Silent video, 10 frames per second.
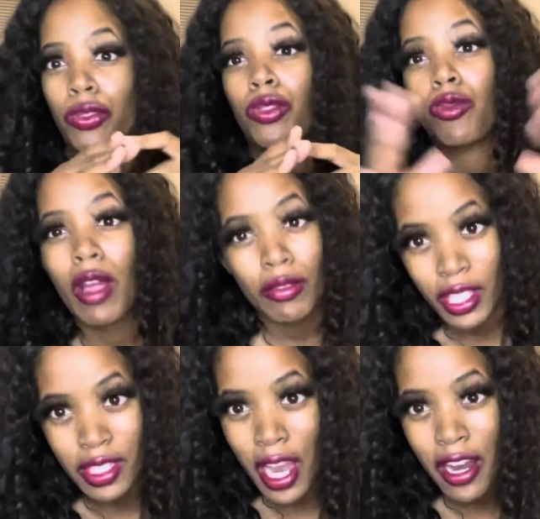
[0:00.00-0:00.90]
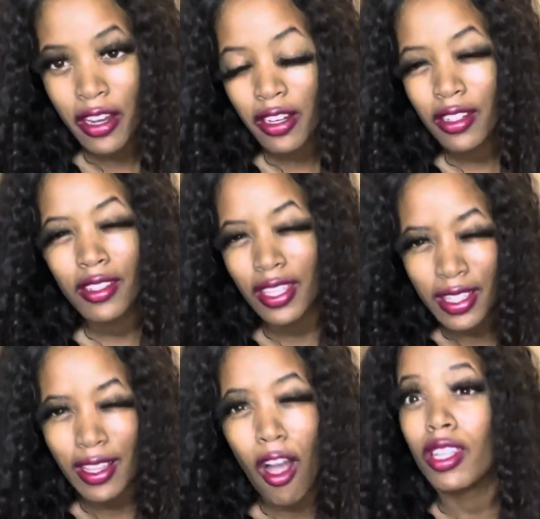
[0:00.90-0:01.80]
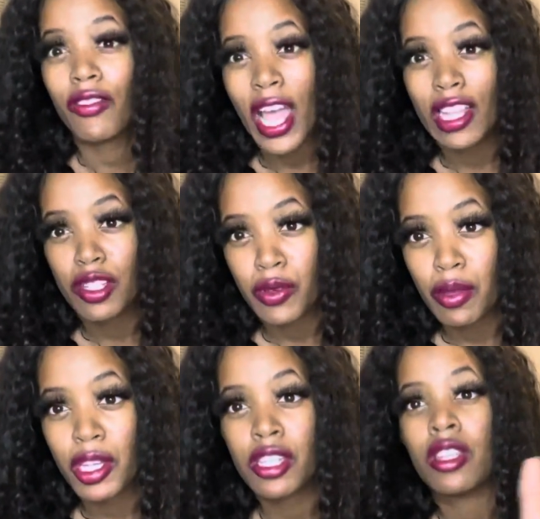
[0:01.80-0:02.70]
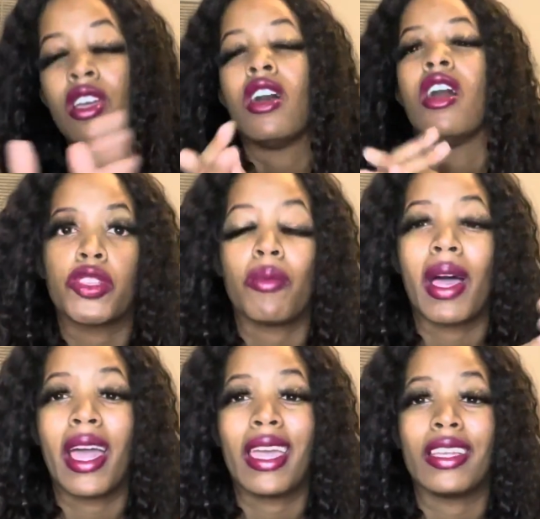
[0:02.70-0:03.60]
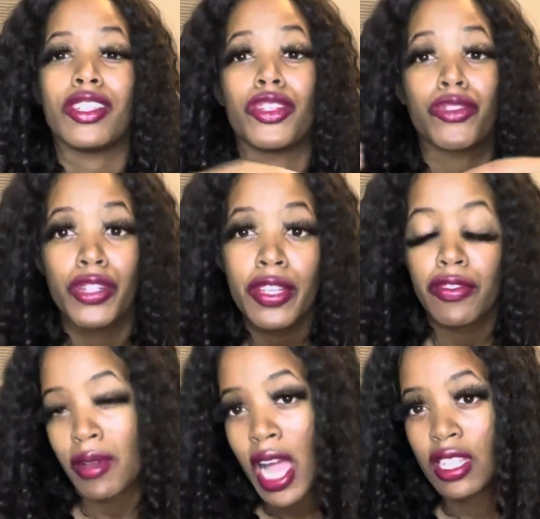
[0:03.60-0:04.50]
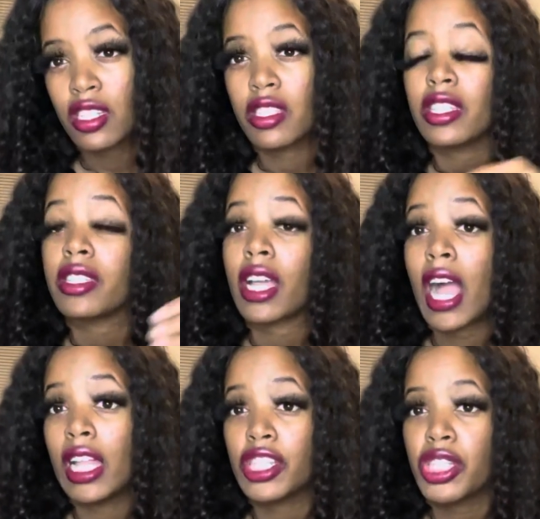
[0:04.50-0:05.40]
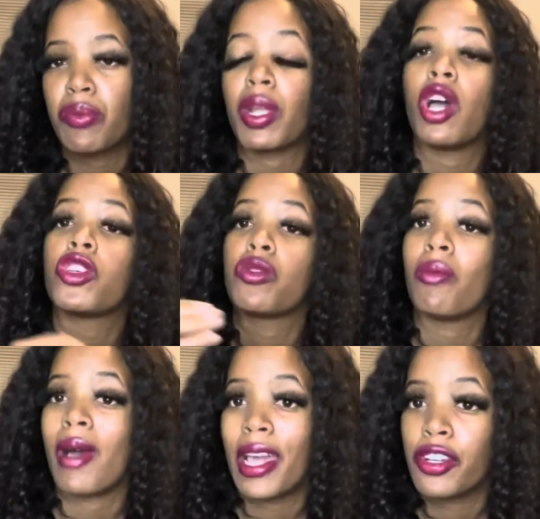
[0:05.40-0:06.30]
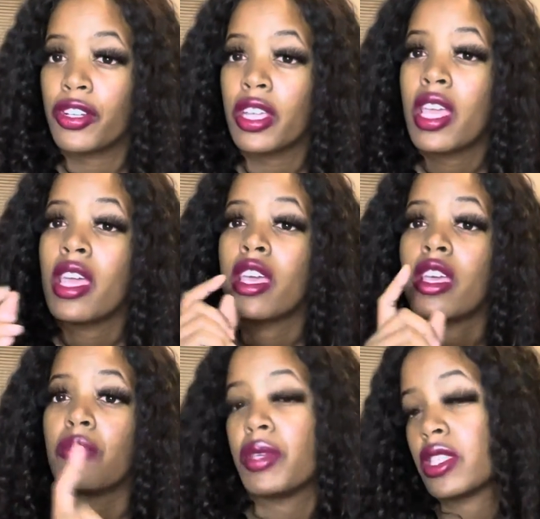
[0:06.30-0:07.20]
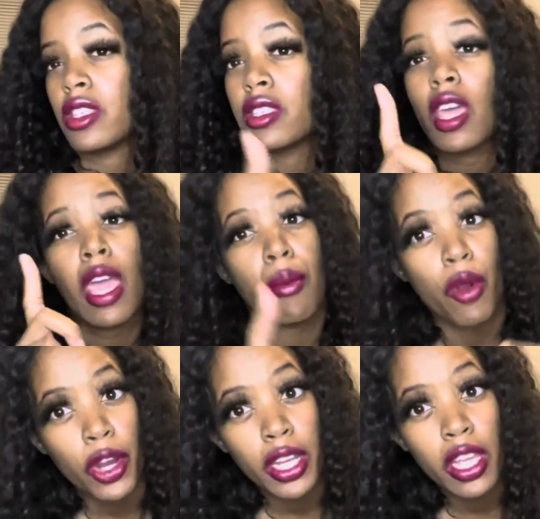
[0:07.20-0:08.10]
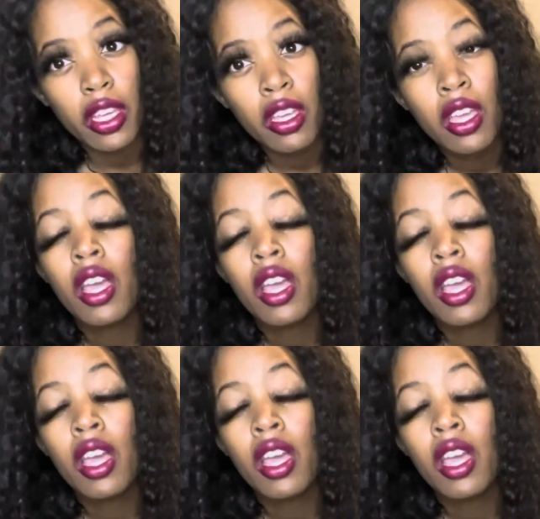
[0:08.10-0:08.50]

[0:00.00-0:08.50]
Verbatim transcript: throughout the entire, all of college pretty much. So my degree from college is in psychology, but I also minored in business and marketing.